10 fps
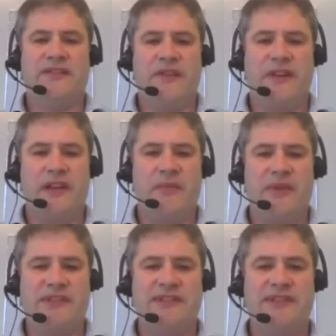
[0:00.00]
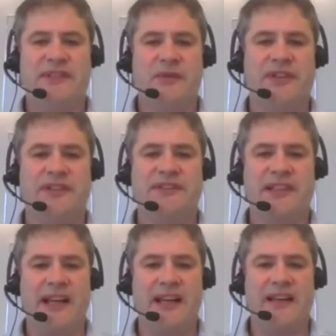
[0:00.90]
for the businesses to
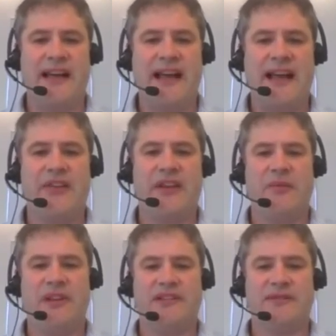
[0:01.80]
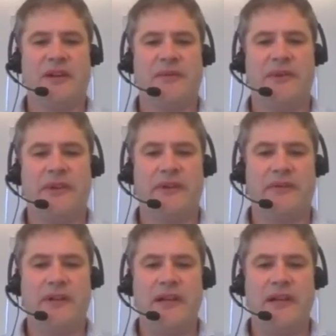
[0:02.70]
understand how they can be disruptive